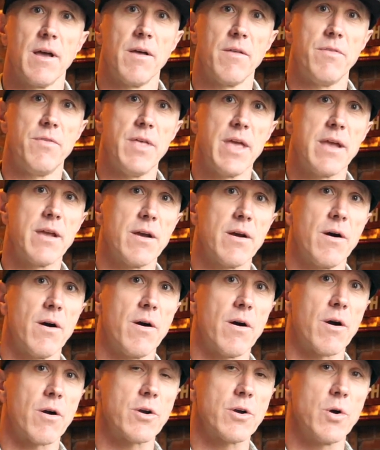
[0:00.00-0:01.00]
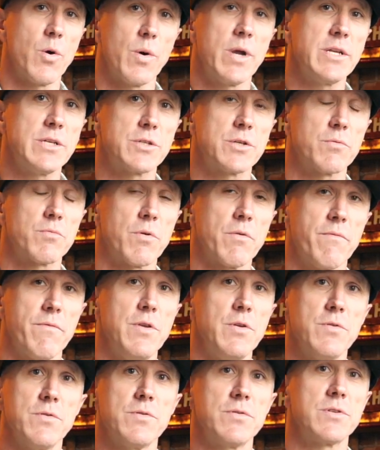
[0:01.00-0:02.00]
They are going to
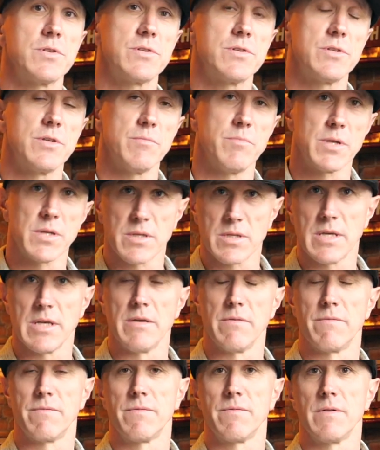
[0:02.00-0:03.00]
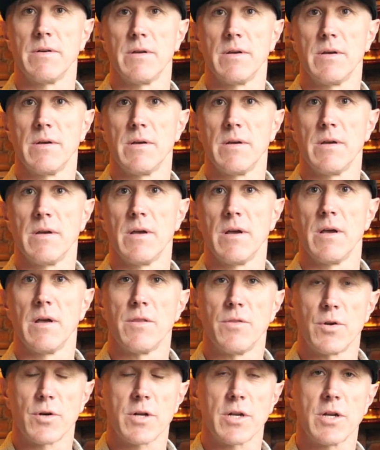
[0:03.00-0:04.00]
refuse to believe.
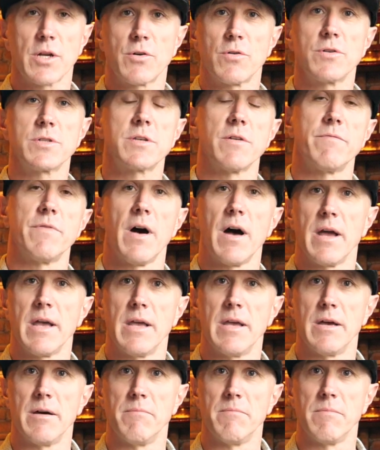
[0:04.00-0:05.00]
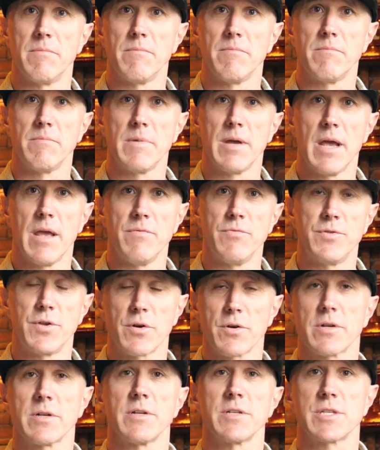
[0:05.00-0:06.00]
They're going to crucify him, and
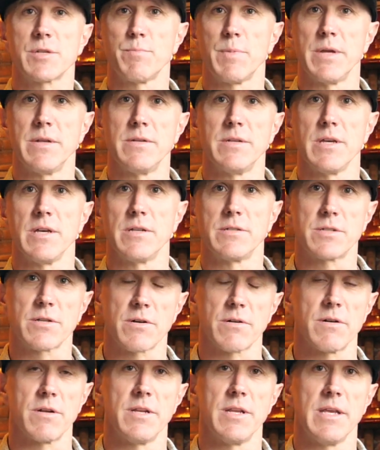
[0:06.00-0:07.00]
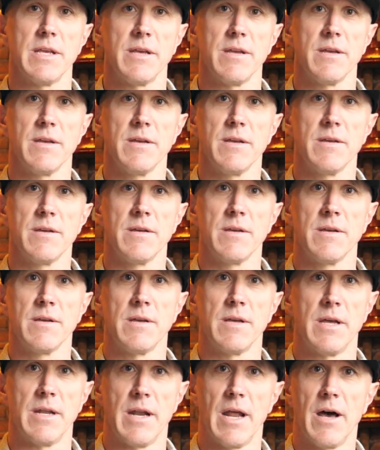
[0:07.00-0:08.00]
they're going to spend eternity
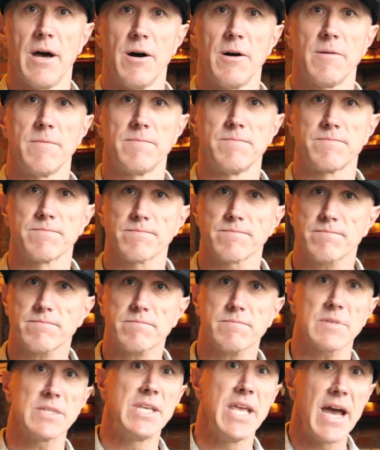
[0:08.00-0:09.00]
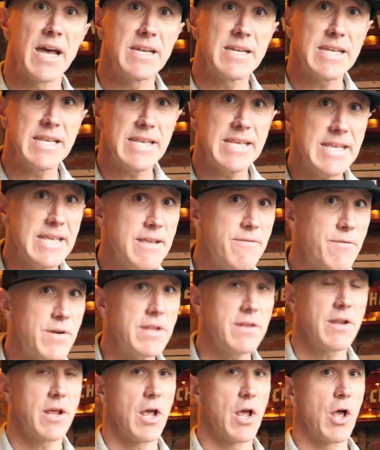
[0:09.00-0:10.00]
in hell. Yet,
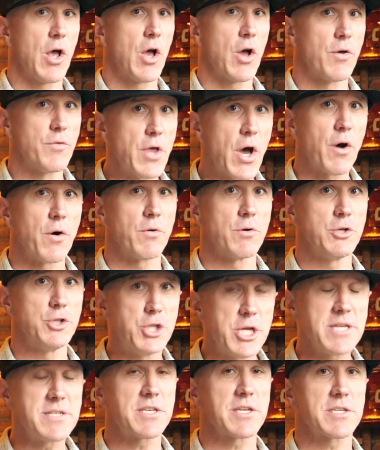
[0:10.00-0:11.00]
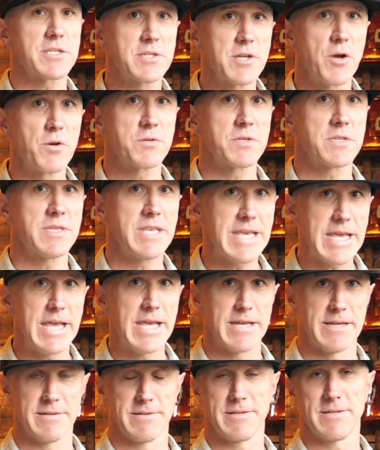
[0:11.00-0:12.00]
even though Jesus knows the
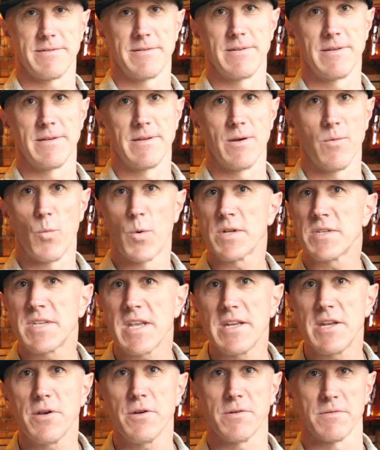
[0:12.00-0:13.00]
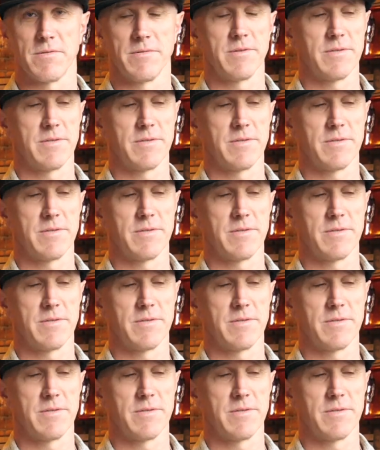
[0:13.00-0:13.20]
end, what does he do?